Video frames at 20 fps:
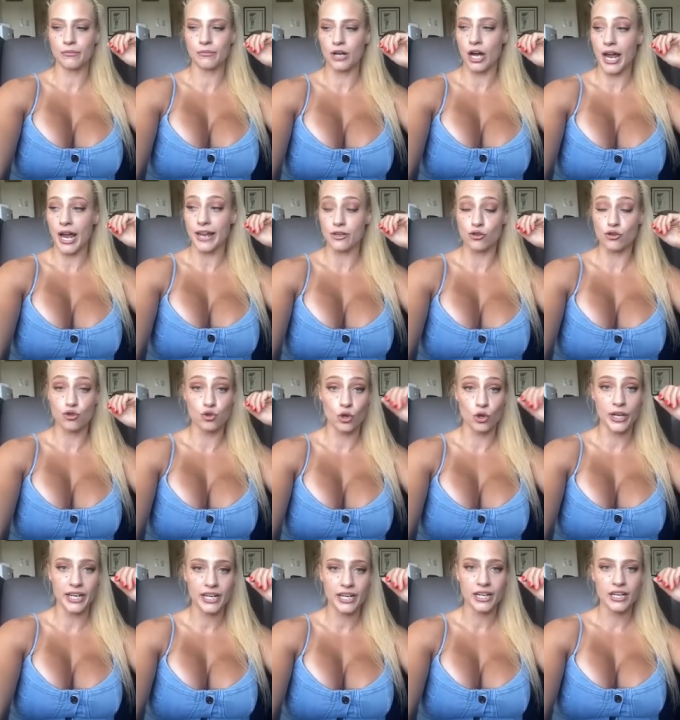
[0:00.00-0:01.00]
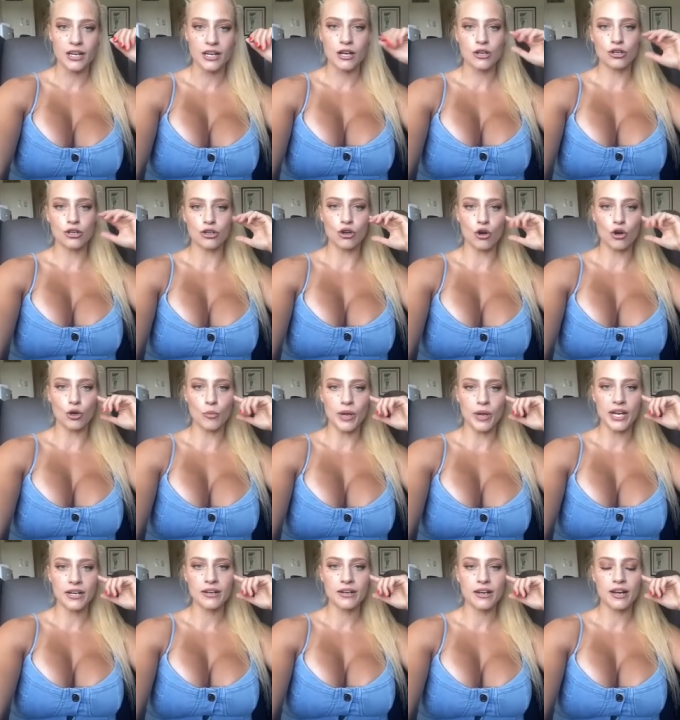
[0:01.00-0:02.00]
I enjoy. You know what I
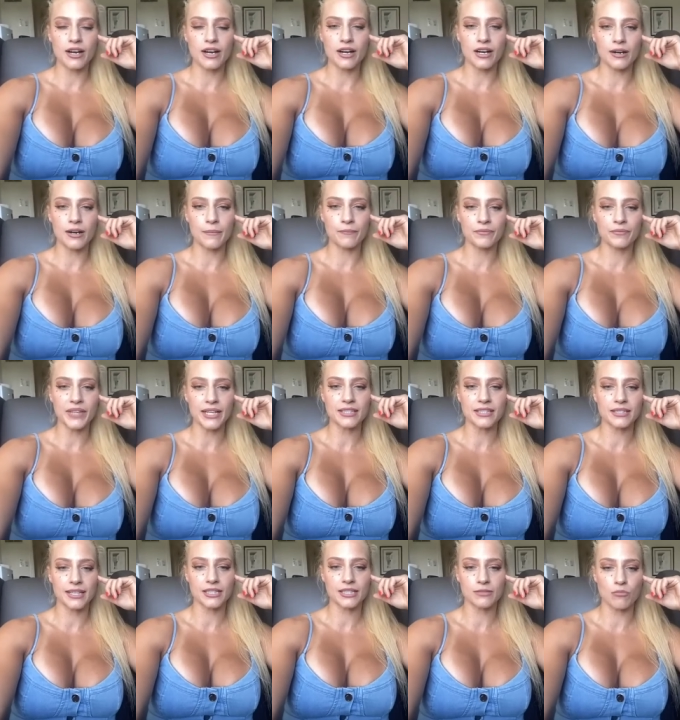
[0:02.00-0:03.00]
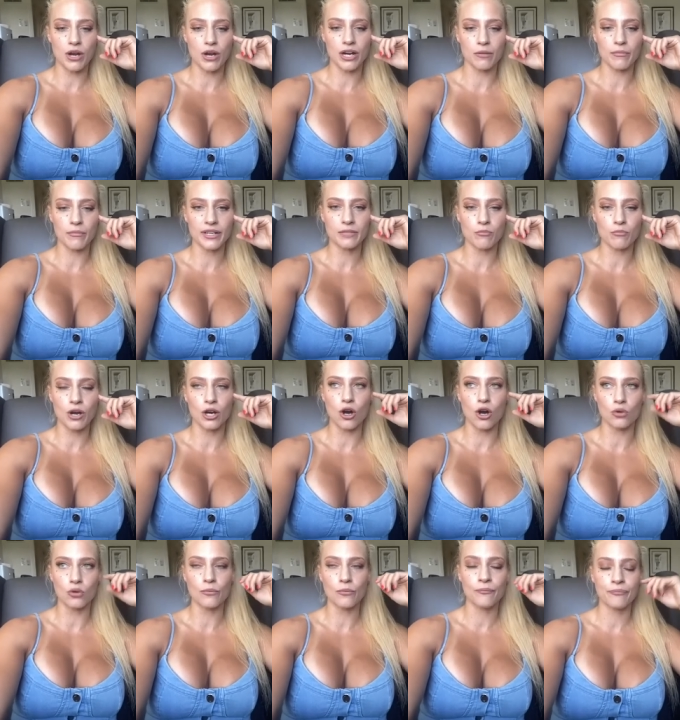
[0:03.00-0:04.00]
mean? That's my
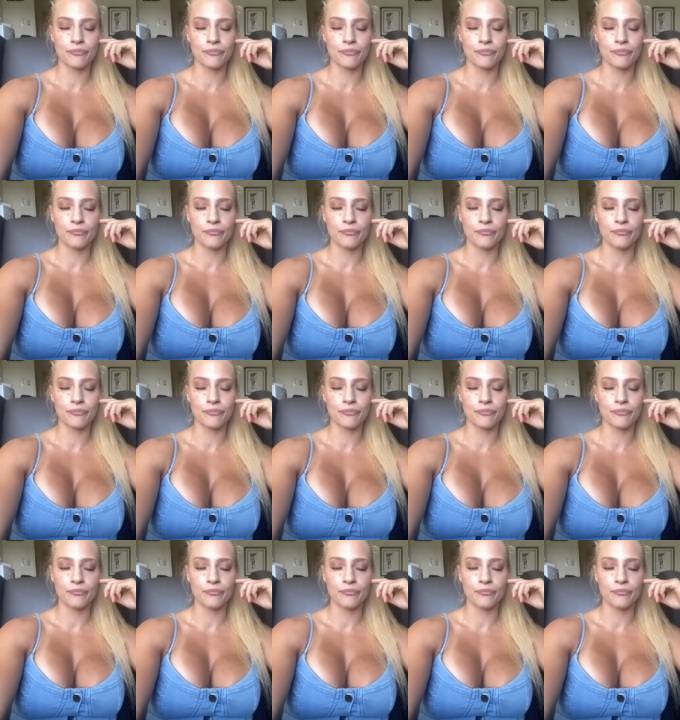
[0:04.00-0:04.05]
goal.